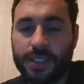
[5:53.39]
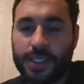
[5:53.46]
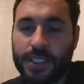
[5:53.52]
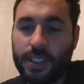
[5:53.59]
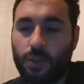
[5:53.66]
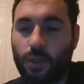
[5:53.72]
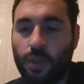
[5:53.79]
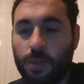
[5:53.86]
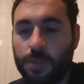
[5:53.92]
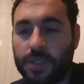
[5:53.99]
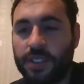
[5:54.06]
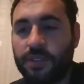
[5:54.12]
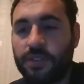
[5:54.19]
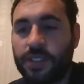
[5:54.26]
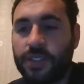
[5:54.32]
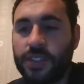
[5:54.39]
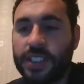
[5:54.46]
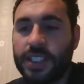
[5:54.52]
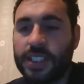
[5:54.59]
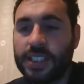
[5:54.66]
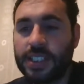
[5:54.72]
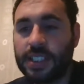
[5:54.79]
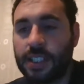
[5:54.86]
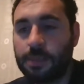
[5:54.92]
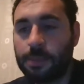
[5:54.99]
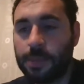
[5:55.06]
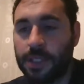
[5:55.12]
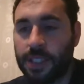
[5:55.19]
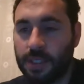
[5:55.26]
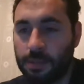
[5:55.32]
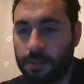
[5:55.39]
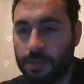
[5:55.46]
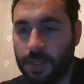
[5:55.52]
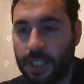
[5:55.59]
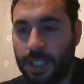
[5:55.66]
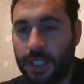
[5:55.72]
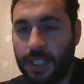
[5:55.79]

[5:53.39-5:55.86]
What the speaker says: It drops in 1500 RPM.